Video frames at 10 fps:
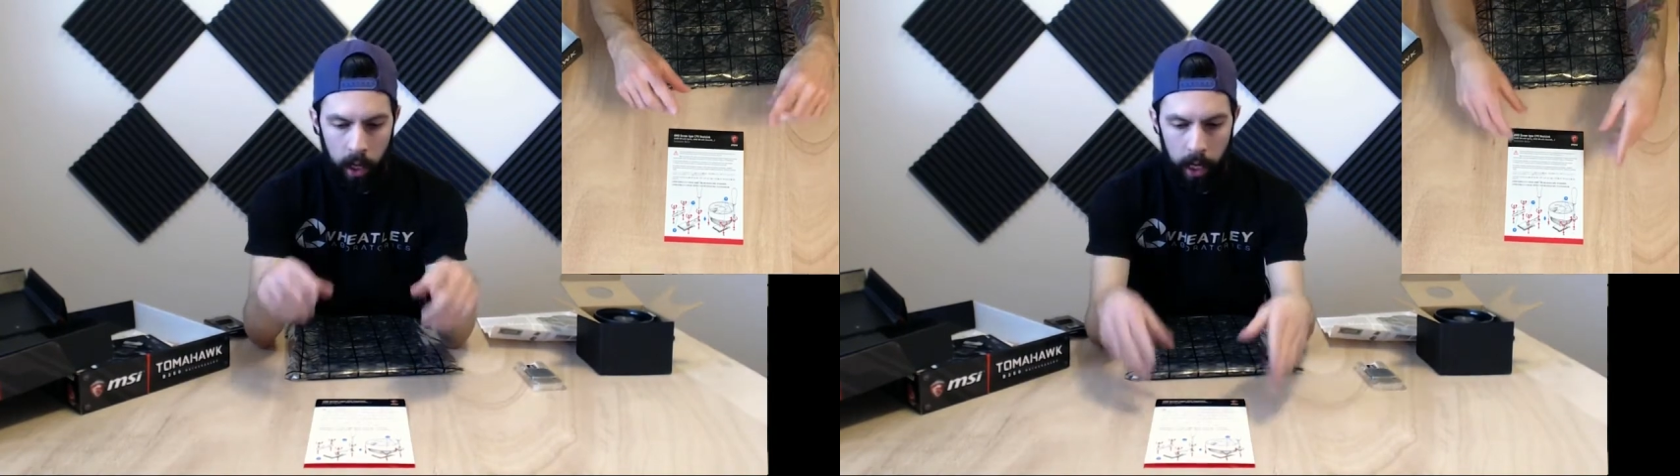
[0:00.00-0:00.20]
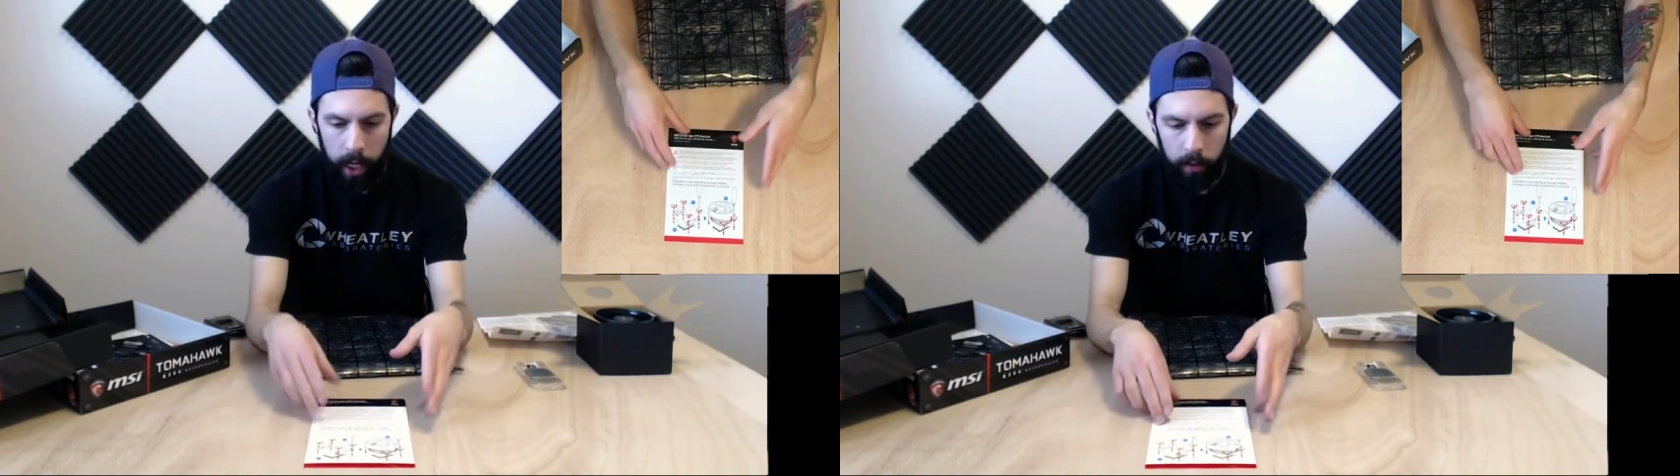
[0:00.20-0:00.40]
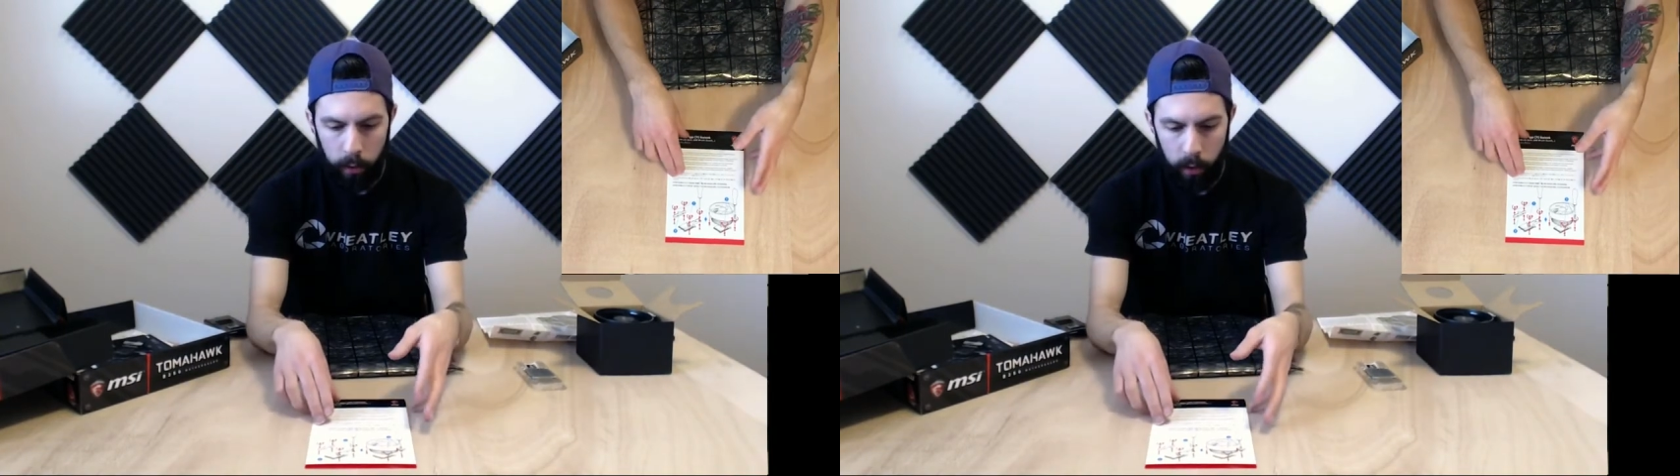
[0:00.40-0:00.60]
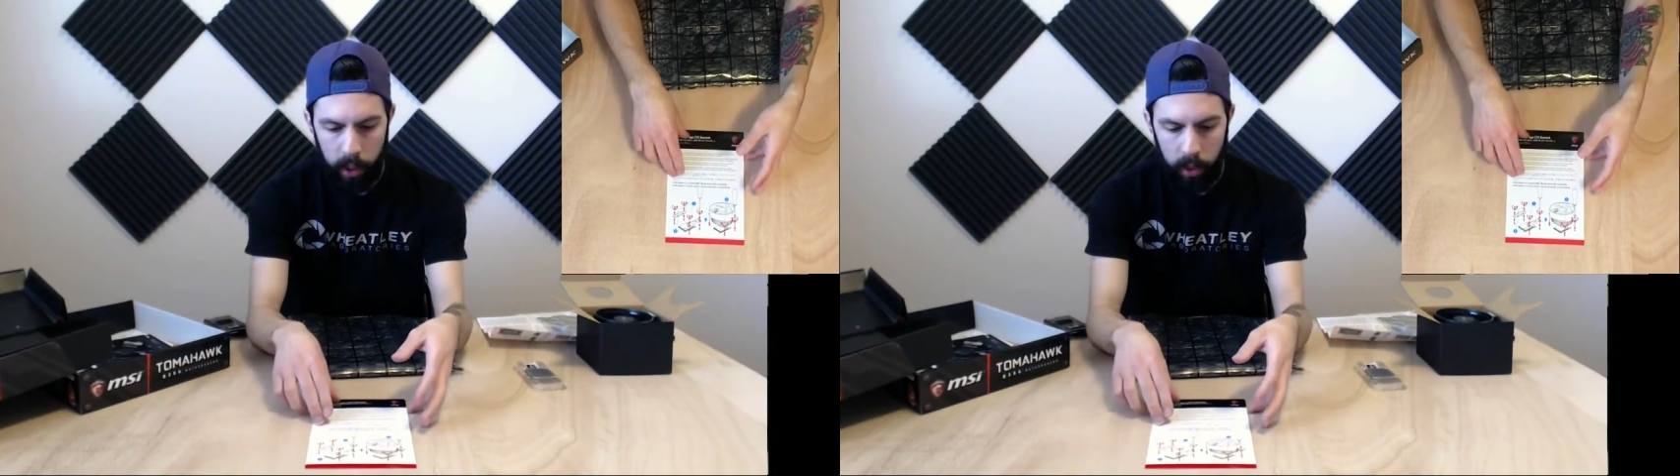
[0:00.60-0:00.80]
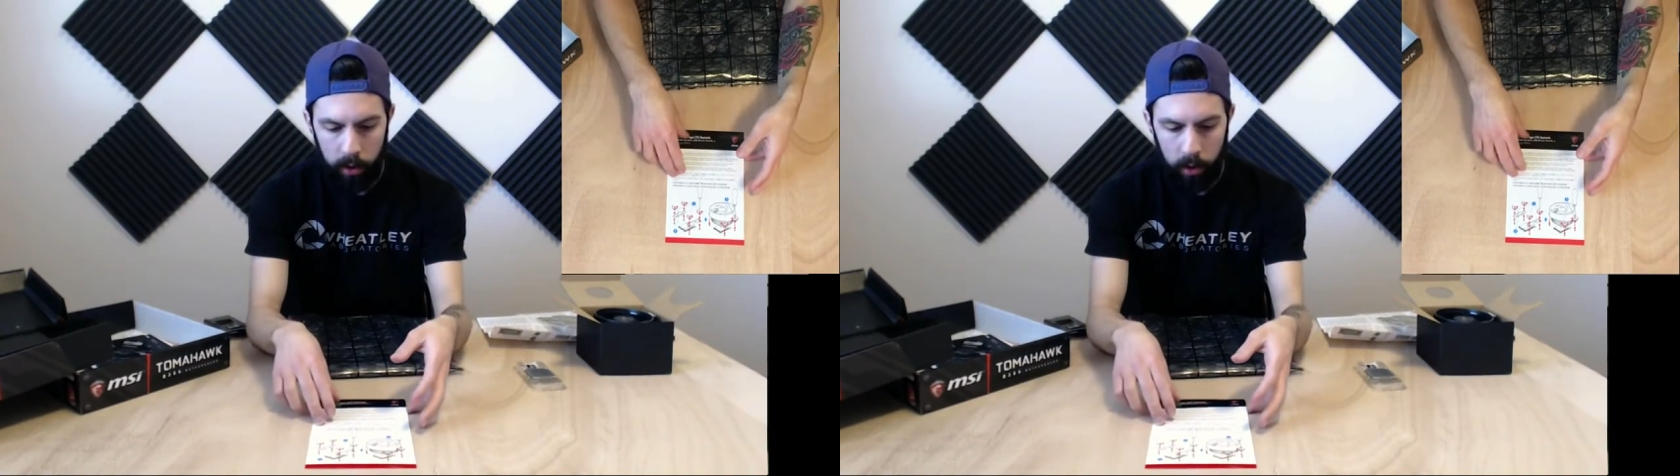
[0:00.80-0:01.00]
for
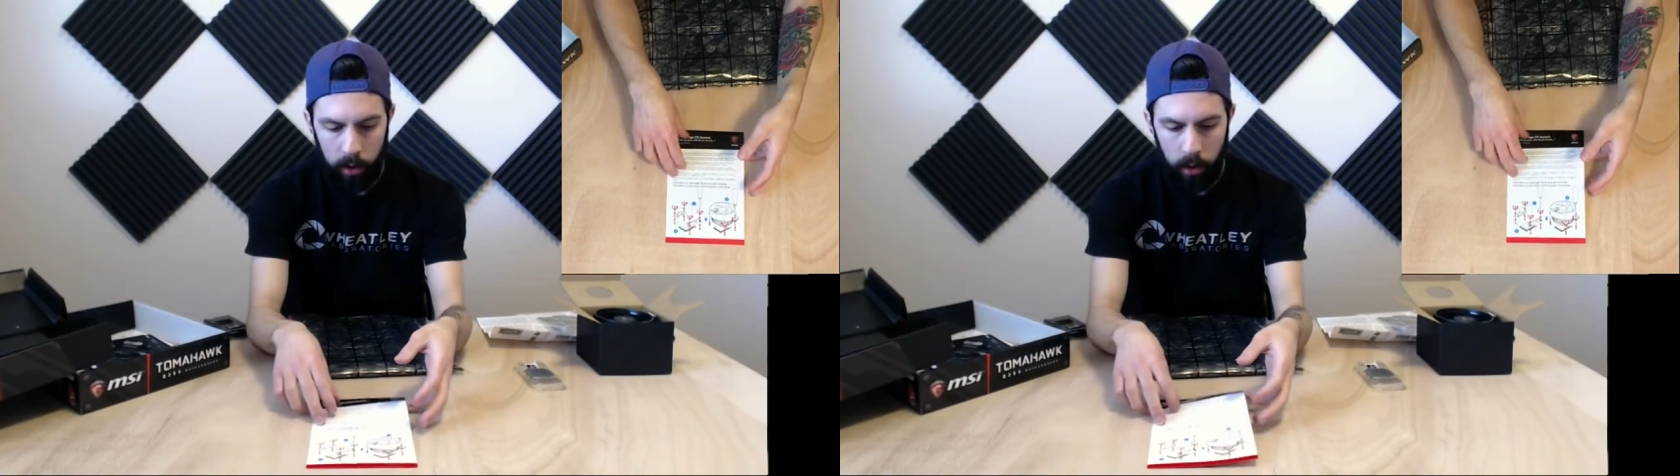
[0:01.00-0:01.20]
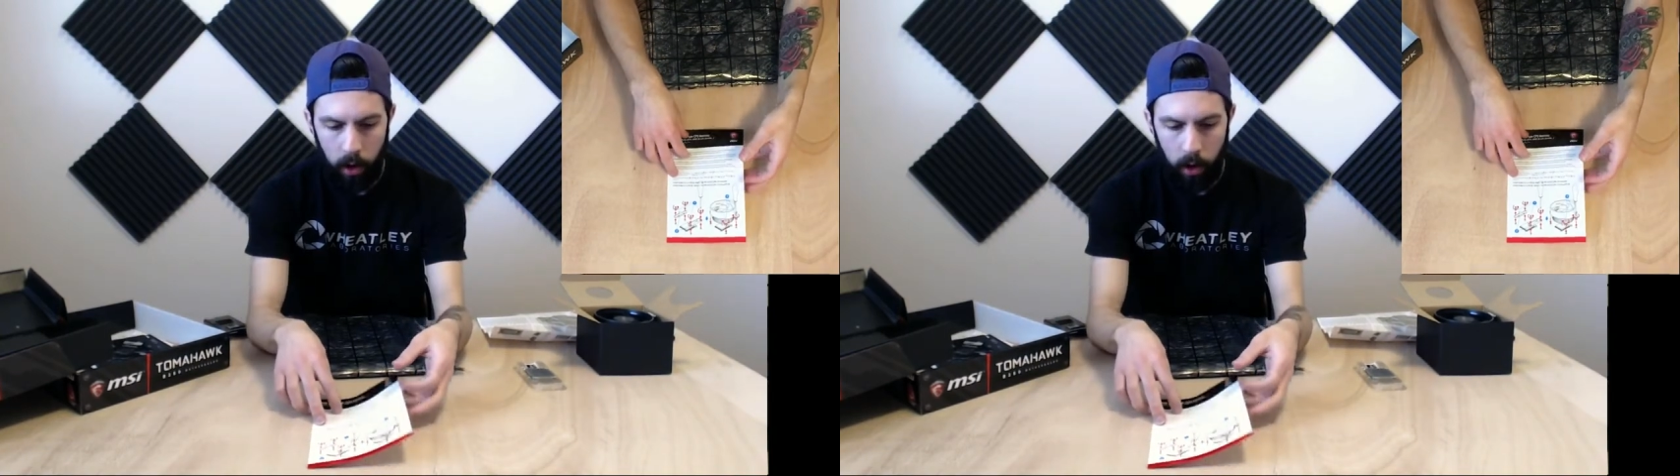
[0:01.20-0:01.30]
this